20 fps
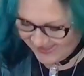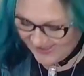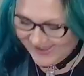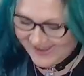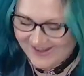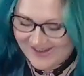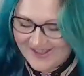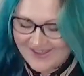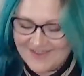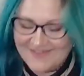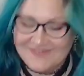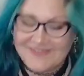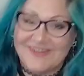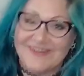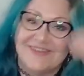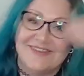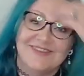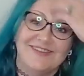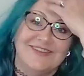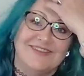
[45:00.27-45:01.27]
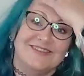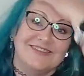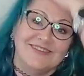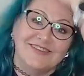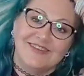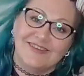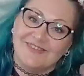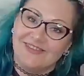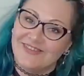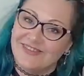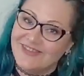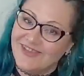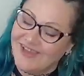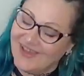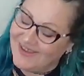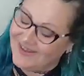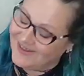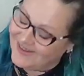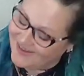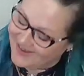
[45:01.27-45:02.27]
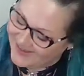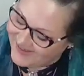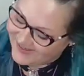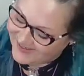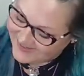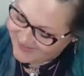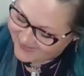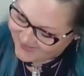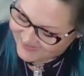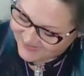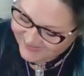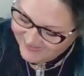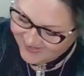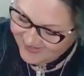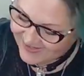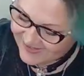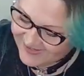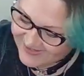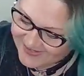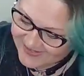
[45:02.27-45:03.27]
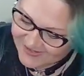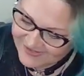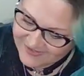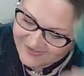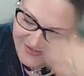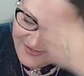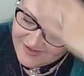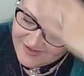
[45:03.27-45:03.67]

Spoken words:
And I am currently dealing with that. So